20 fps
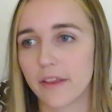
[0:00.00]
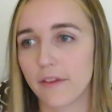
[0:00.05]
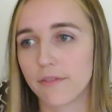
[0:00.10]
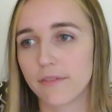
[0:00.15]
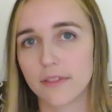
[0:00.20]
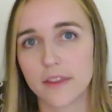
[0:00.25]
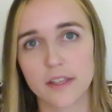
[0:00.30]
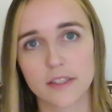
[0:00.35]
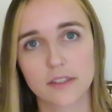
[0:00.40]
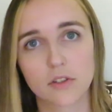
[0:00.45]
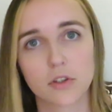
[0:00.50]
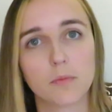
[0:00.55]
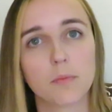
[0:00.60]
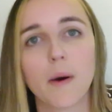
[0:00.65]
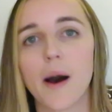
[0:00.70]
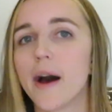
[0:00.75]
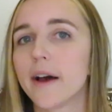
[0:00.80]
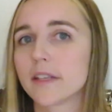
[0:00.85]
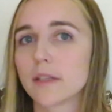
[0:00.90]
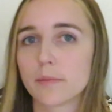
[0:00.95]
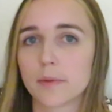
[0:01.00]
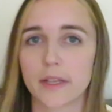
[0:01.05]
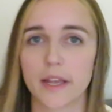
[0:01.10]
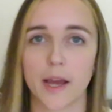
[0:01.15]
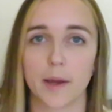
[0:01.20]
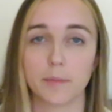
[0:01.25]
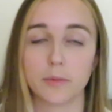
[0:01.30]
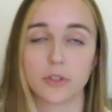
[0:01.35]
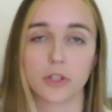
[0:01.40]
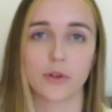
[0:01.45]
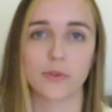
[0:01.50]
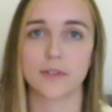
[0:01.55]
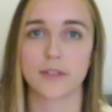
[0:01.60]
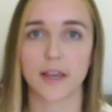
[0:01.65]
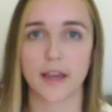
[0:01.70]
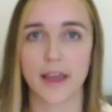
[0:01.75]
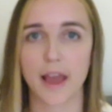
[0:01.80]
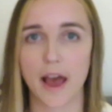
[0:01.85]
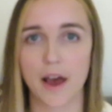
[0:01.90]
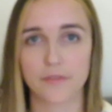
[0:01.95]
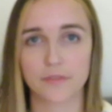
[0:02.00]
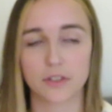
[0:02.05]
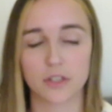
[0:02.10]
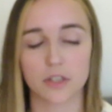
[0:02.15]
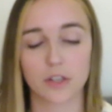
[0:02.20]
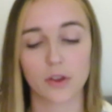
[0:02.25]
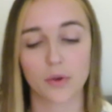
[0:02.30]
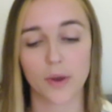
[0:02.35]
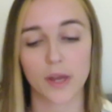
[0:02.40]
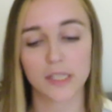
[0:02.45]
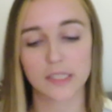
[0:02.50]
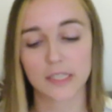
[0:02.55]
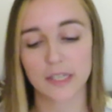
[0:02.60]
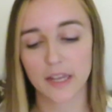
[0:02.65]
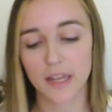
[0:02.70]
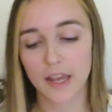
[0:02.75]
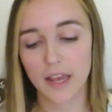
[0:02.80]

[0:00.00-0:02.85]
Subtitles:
if this could possibly help Josie, I have to do it.